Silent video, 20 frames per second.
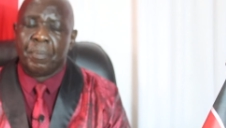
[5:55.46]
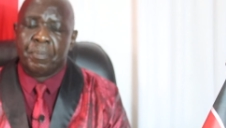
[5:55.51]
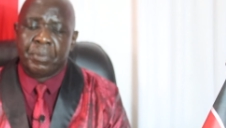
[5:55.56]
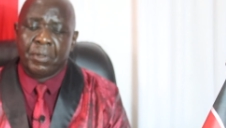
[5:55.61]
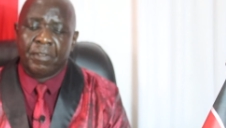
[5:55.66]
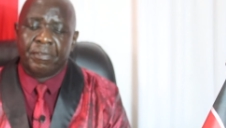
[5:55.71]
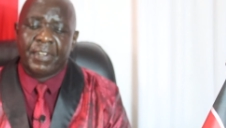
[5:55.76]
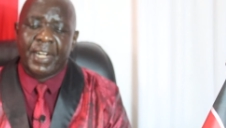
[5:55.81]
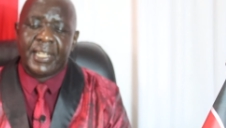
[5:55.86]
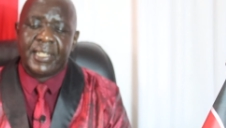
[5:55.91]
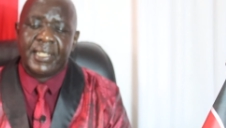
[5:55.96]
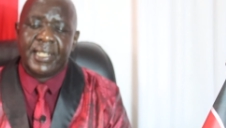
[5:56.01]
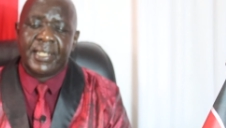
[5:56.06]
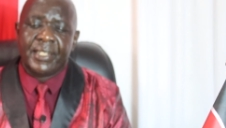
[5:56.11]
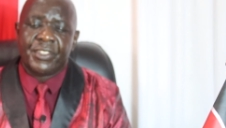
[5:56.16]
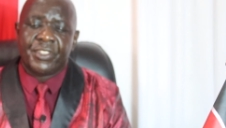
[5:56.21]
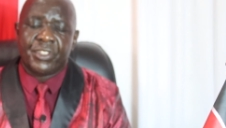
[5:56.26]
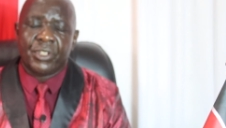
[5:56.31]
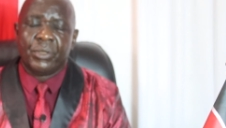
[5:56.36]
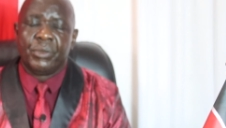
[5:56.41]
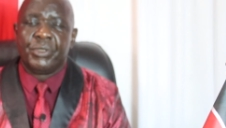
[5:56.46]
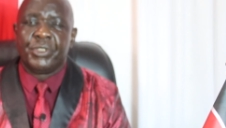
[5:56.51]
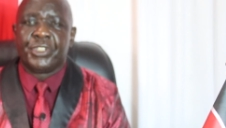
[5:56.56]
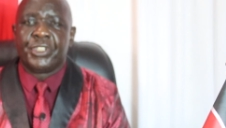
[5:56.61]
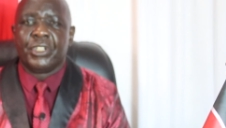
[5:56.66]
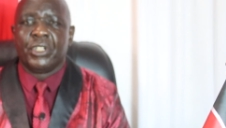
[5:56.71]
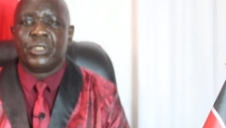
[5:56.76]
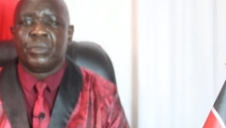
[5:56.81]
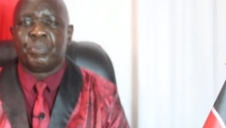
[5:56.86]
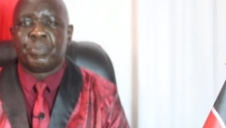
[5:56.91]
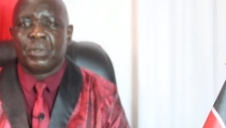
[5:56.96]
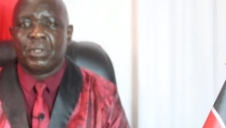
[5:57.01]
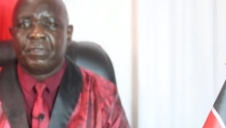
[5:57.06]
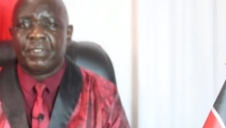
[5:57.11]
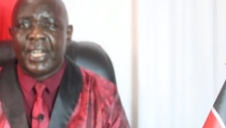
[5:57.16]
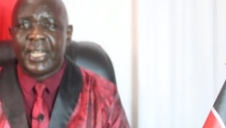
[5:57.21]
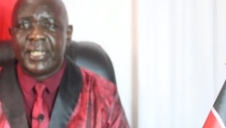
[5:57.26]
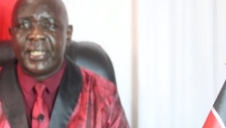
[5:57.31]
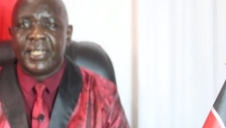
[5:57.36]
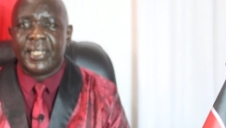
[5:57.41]
providing solutions,
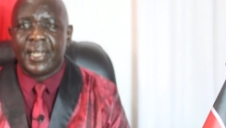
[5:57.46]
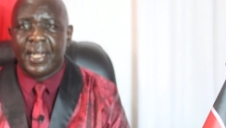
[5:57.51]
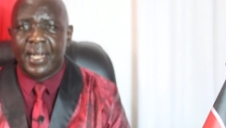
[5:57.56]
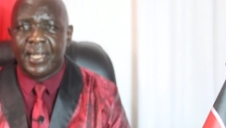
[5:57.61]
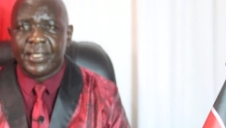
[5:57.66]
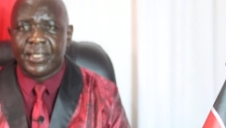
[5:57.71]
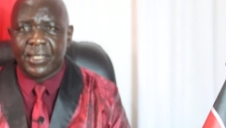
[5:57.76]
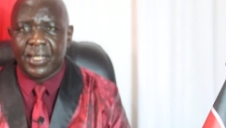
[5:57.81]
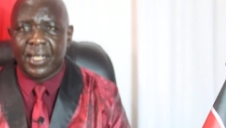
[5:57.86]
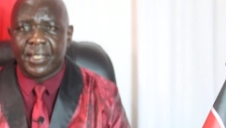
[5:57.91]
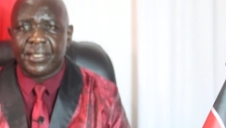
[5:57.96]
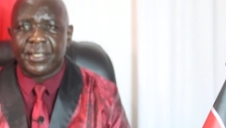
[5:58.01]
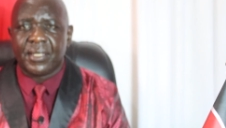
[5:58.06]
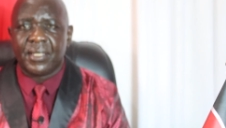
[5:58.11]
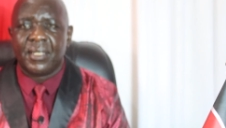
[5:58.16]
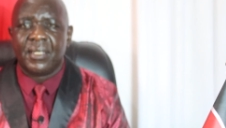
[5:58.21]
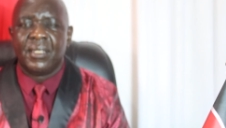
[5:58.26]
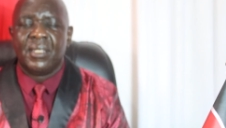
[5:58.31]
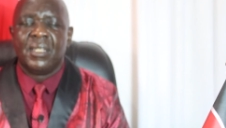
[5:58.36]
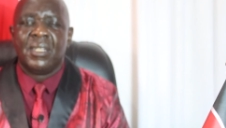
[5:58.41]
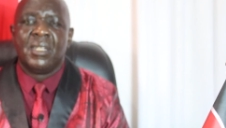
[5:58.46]
providing answers.